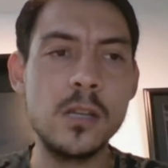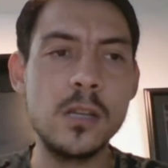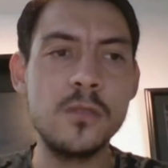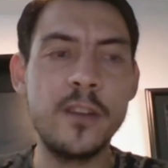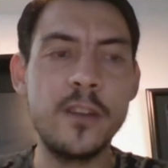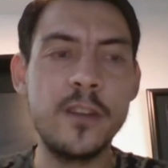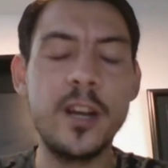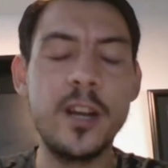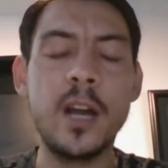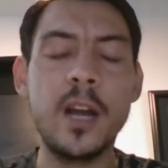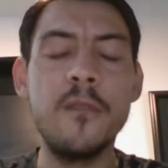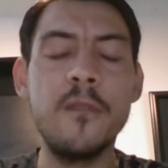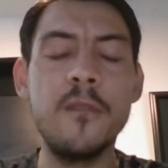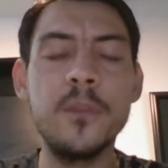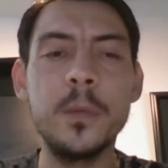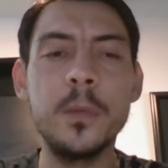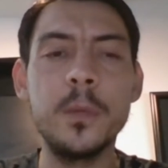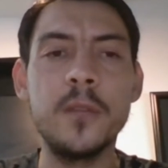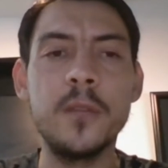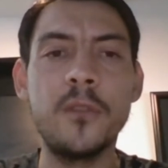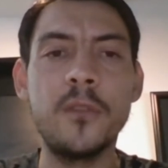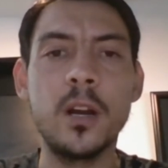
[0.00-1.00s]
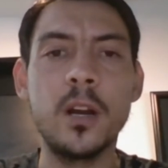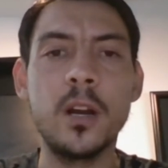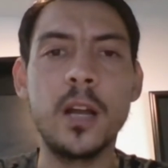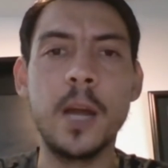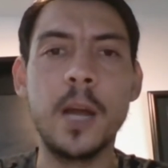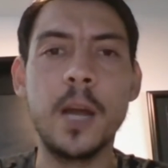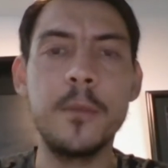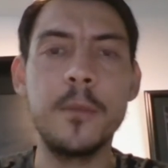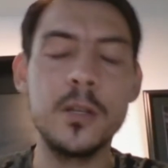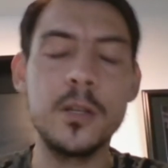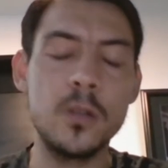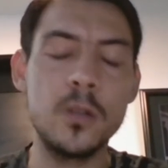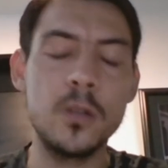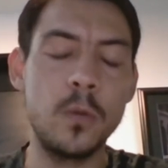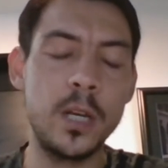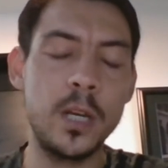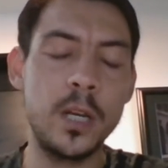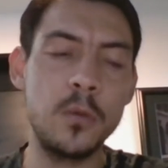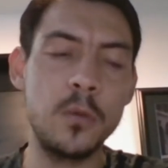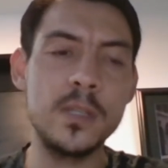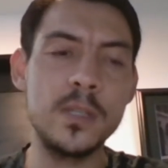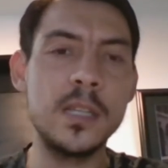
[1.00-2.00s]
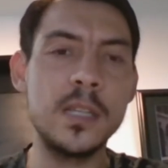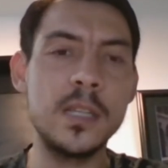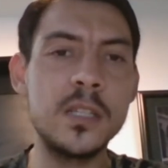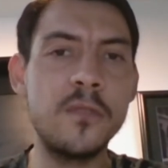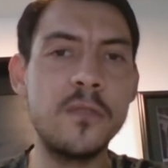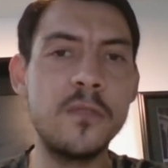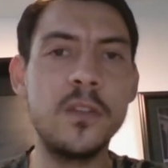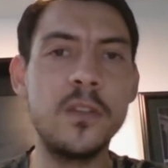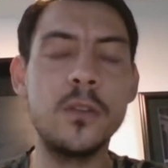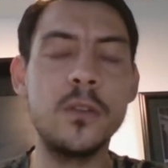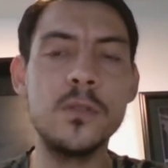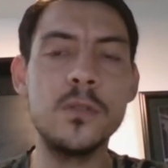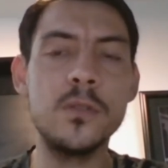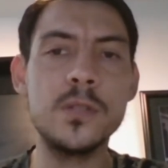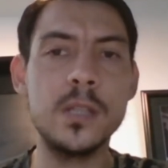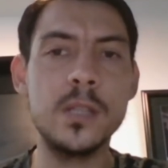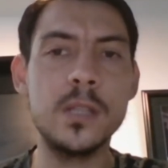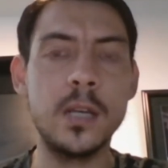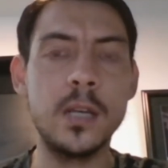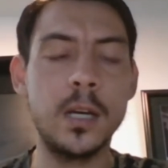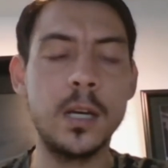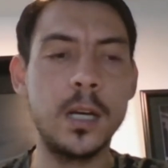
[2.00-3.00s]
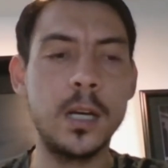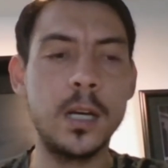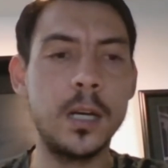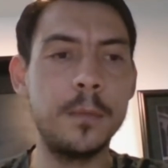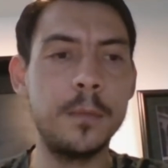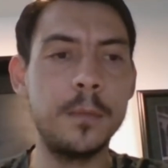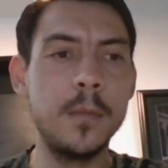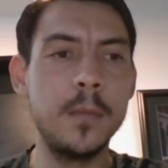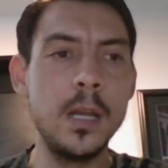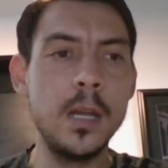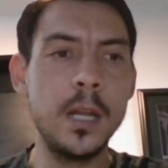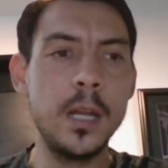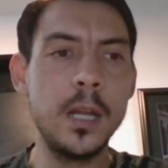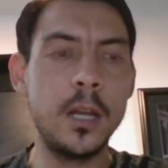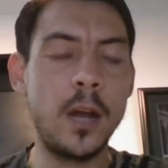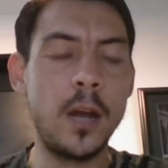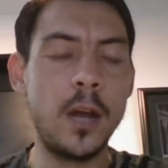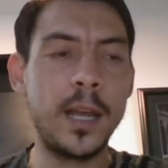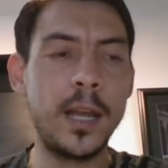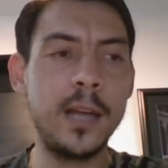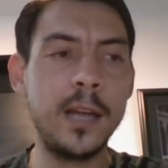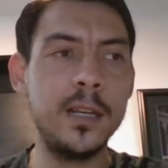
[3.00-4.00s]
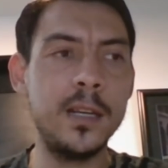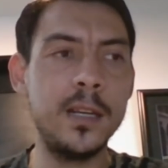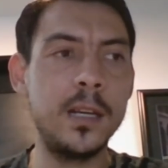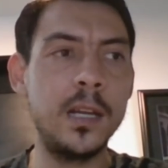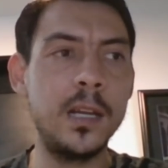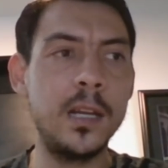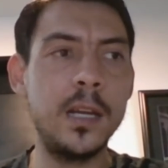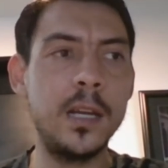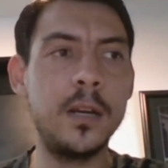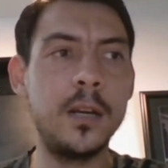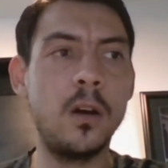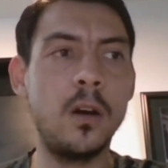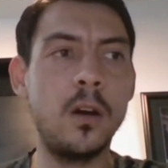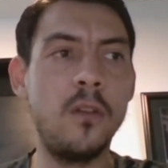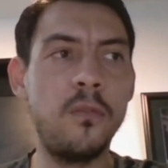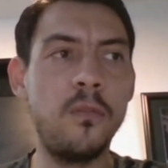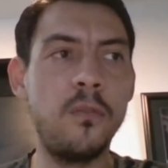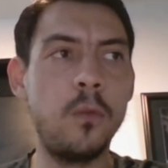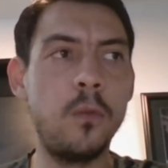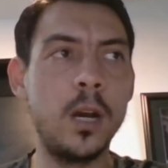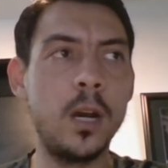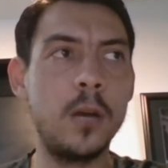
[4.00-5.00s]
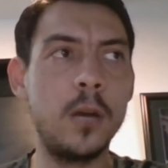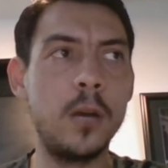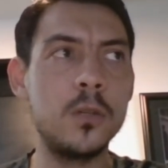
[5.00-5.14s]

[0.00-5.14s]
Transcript: I was very comfortable in front of camera. So when there was interviews, you know, I kind of learned off what I